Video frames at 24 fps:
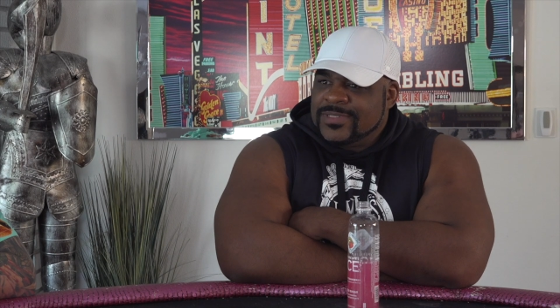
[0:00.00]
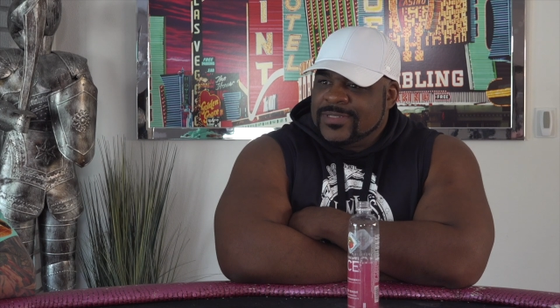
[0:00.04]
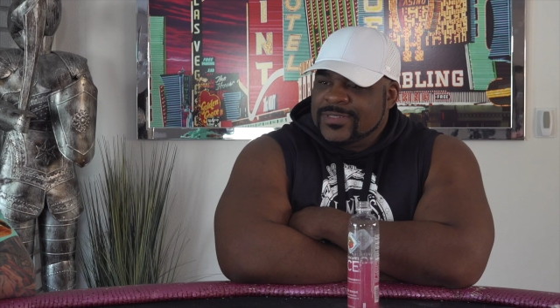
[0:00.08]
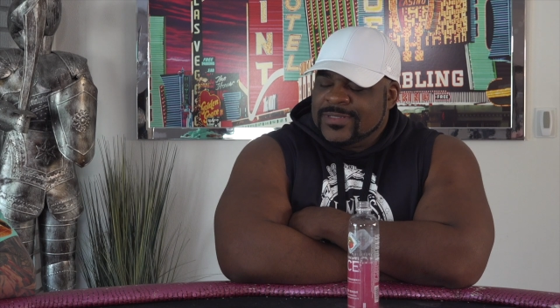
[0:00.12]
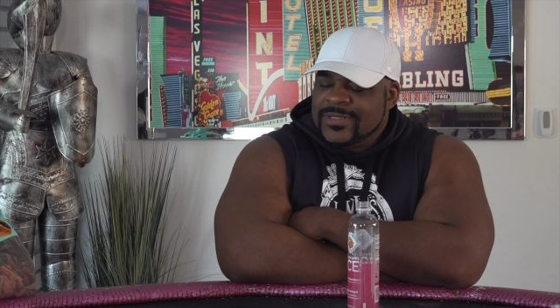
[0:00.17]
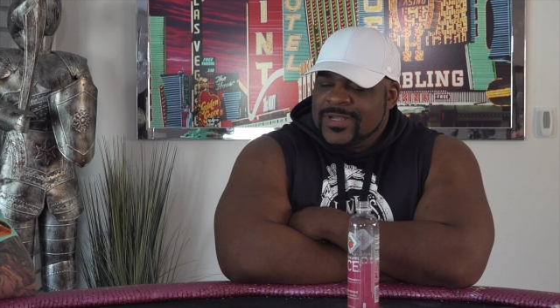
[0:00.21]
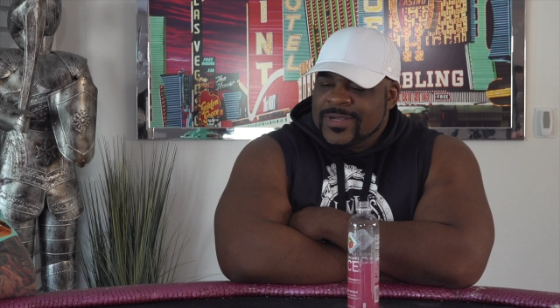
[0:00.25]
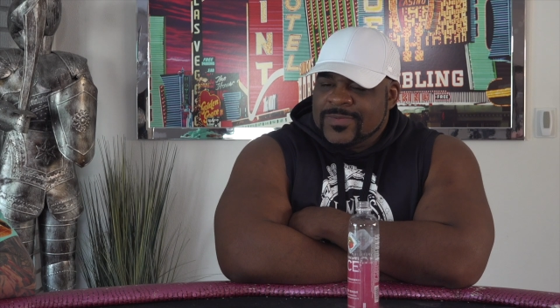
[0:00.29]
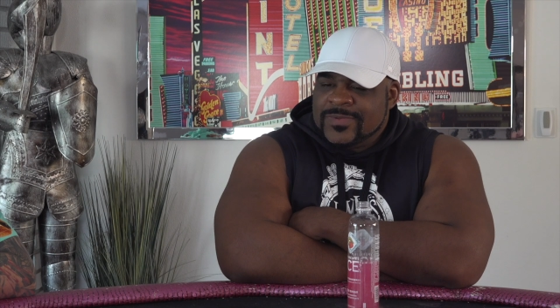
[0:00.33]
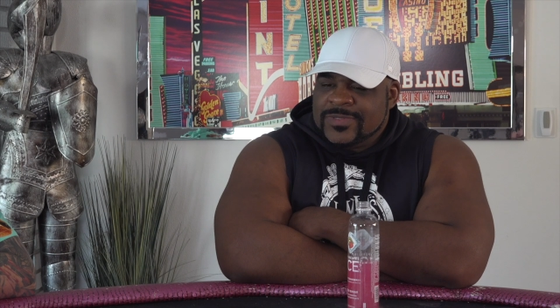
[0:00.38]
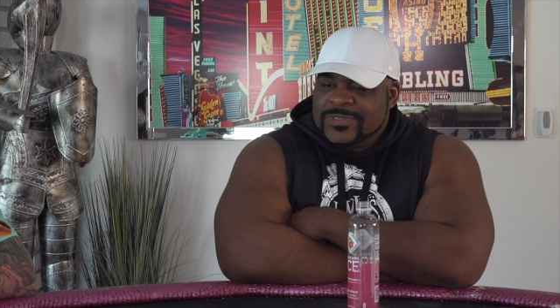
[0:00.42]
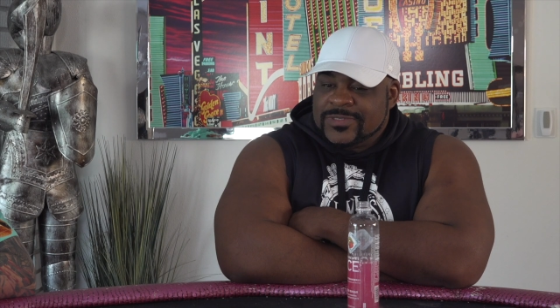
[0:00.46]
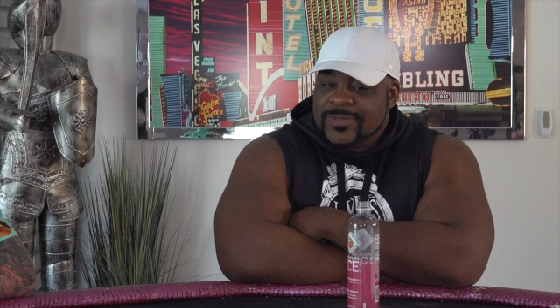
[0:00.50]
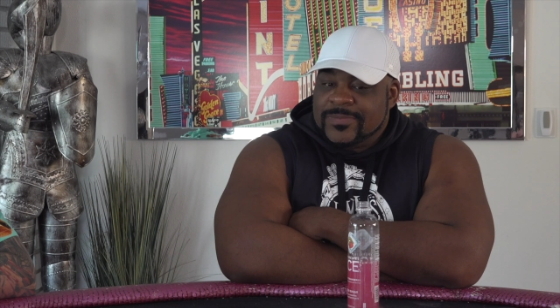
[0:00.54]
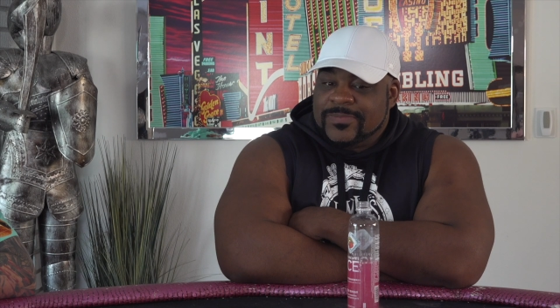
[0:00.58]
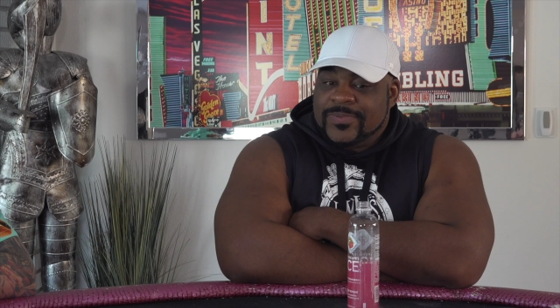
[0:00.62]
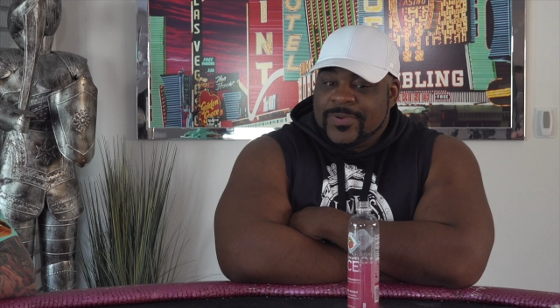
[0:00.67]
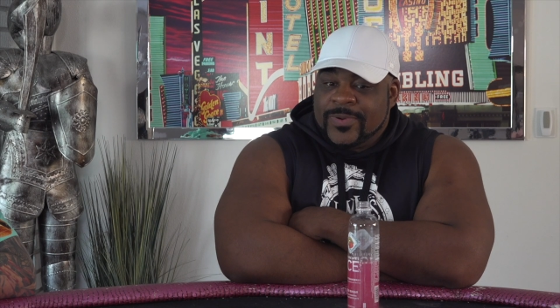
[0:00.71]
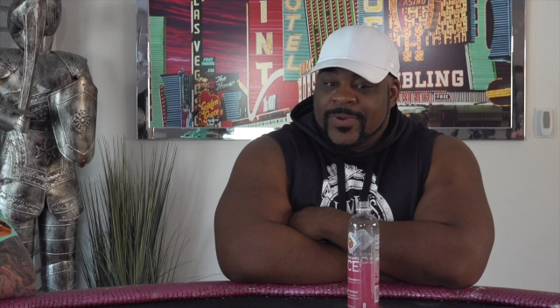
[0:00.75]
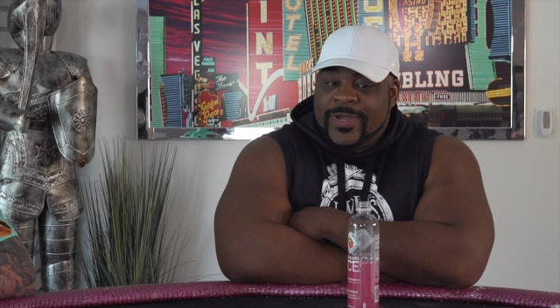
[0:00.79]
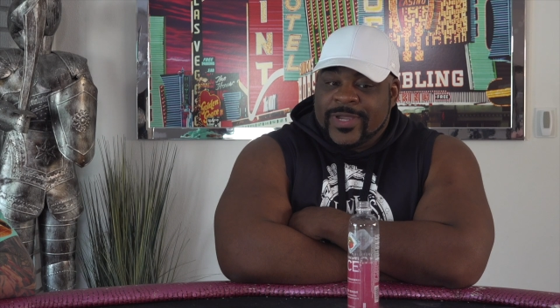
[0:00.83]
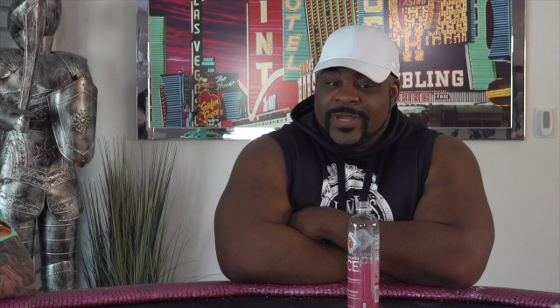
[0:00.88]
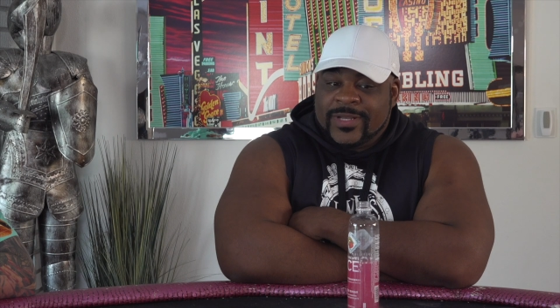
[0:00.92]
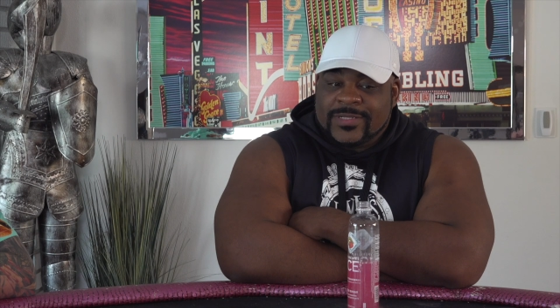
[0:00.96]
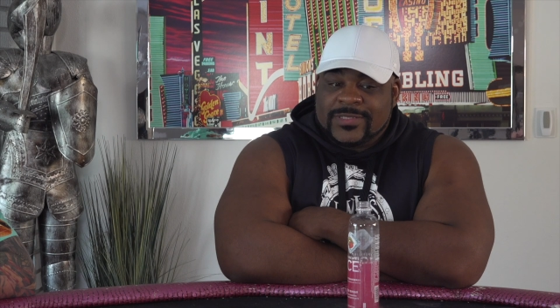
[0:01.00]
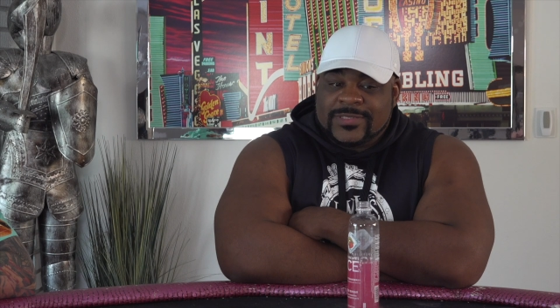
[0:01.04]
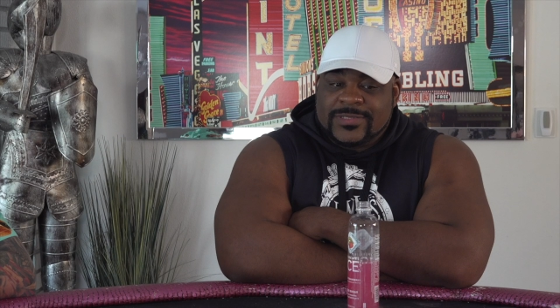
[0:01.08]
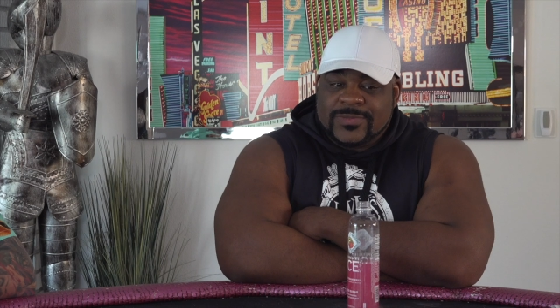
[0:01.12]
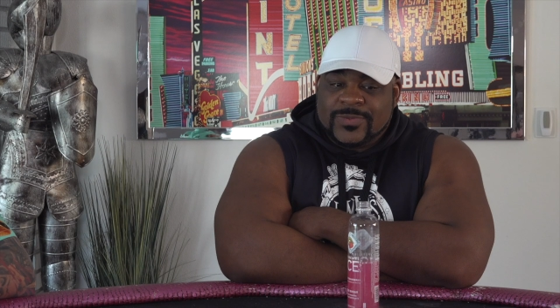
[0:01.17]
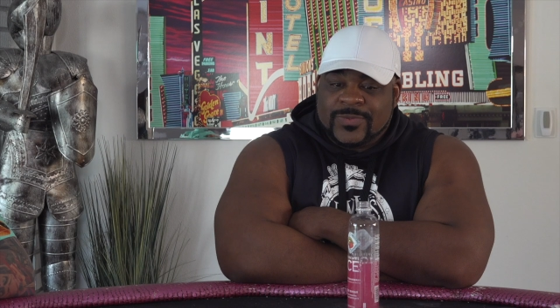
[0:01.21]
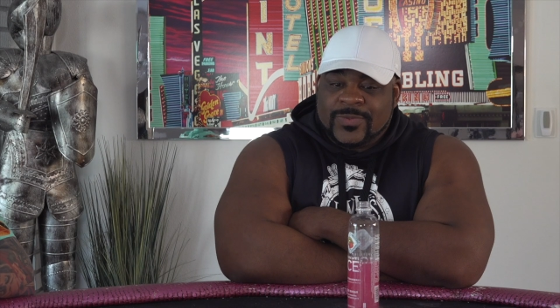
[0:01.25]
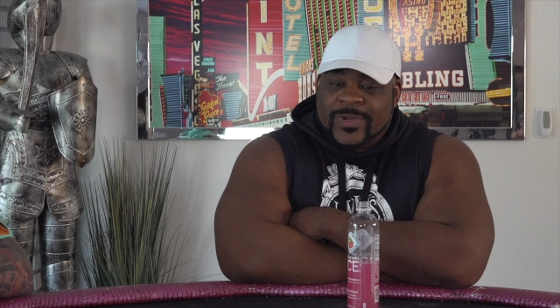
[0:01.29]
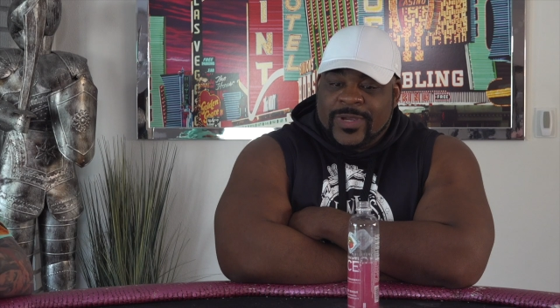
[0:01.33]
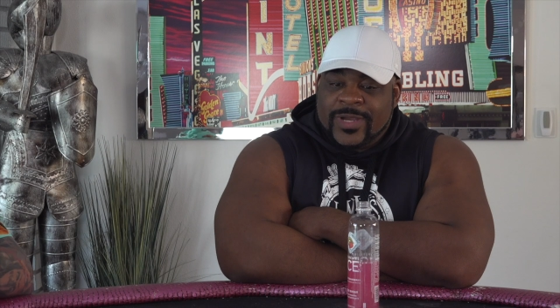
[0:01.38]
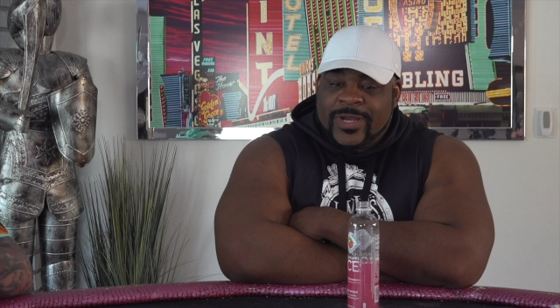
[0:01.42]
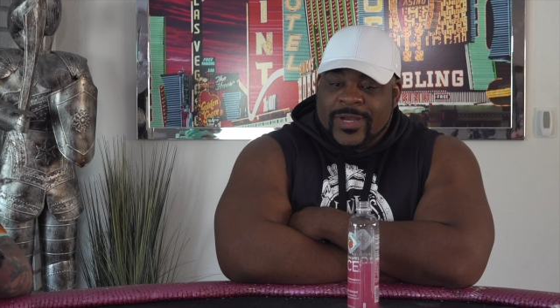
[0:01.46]
and there was a point
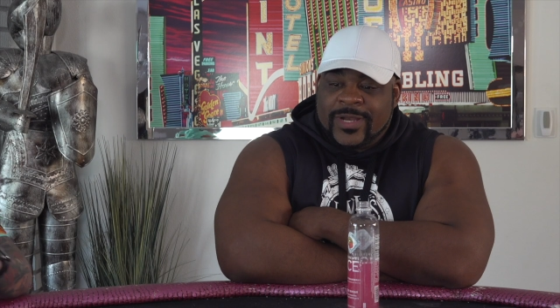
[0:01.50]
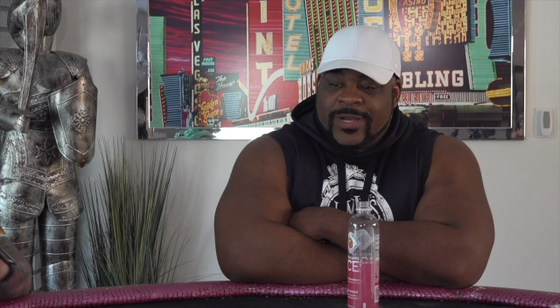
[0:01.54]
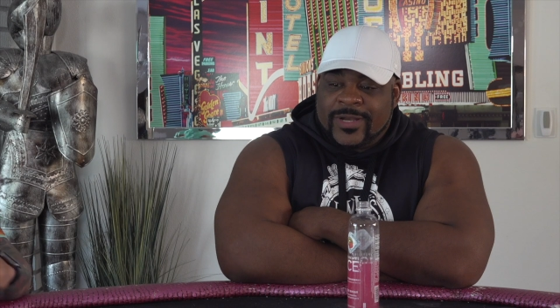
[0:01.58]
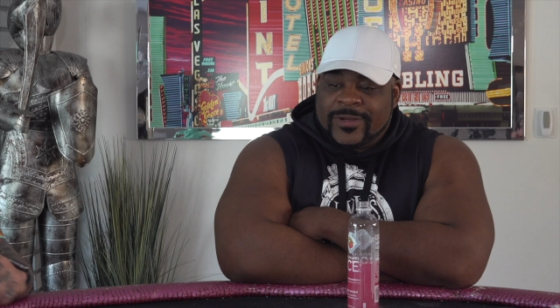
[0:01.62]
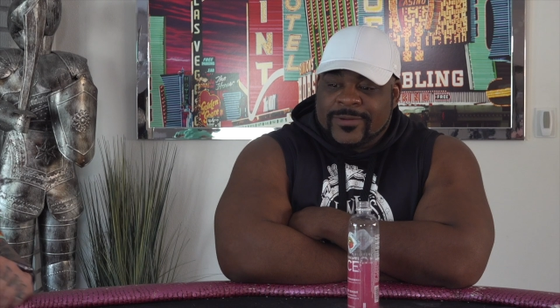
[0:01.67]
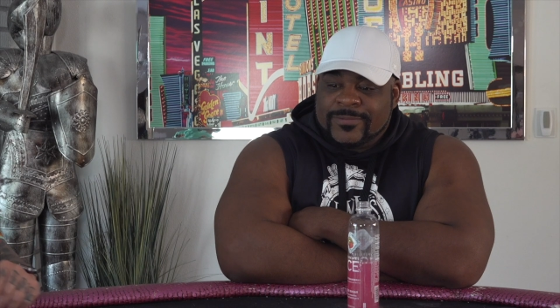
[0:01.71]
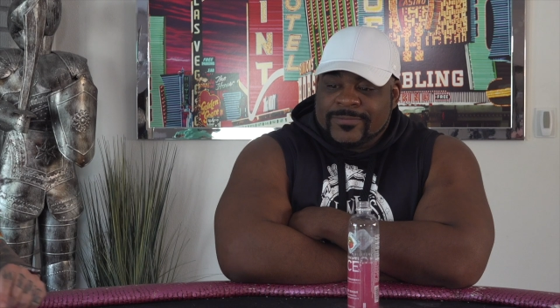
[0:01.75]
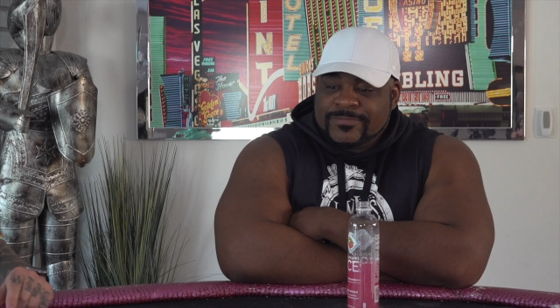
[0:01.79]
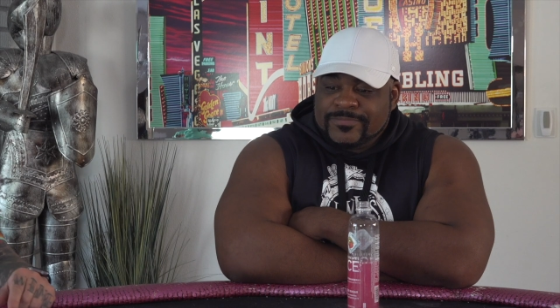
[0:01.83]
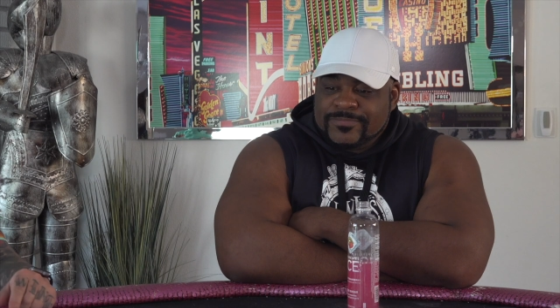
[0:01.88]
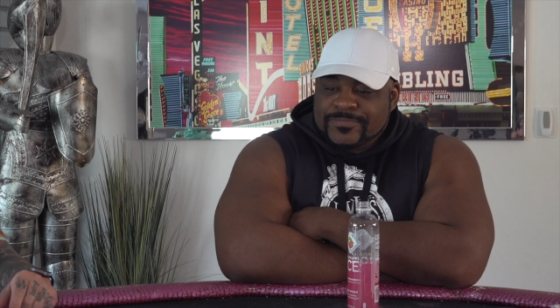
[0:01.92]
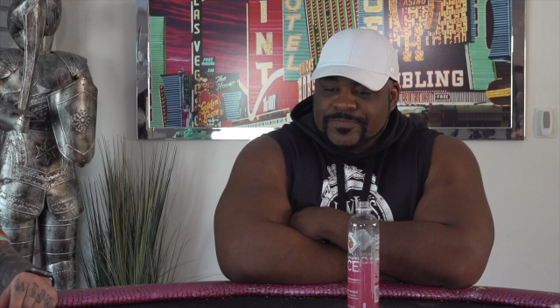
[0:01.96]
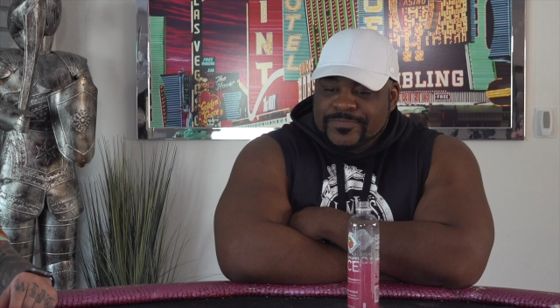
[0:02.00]
where,